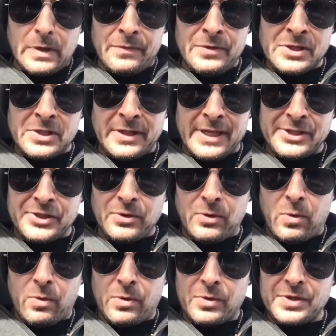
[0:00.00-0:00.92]
the
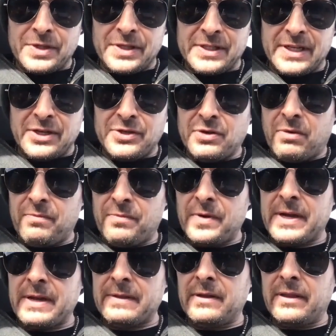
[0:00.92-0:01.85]
celestial horses, and don't
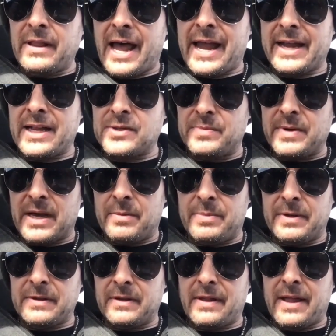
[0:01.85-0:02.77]
forget the lions. We got to
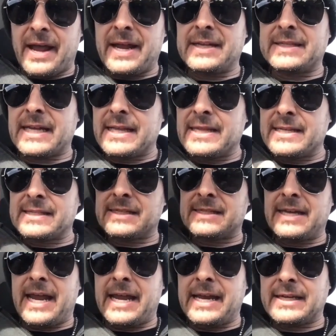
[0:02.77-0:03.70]
bring the lions and the
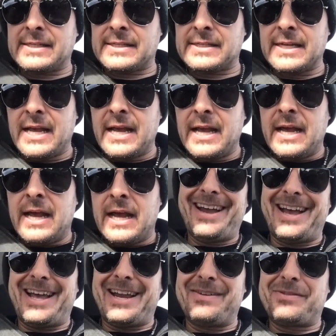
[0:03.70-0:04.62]
snakes,
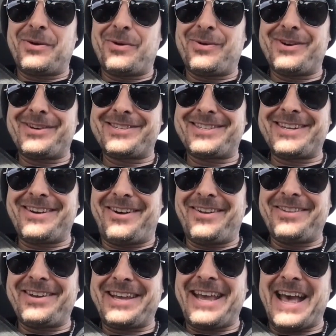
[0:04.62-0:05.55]
and of course
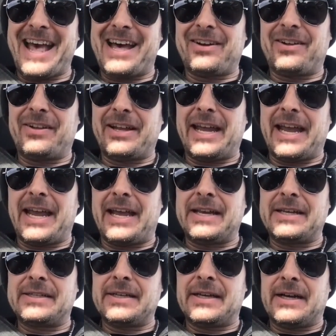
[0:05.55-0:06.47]
all the cattle
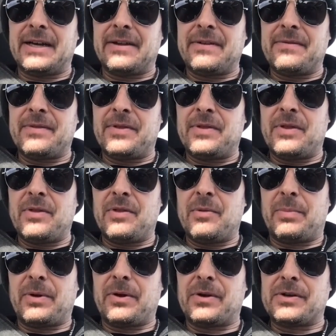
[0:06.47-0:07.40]
and
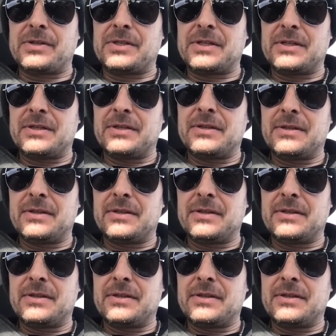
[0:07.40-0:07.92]
the birds.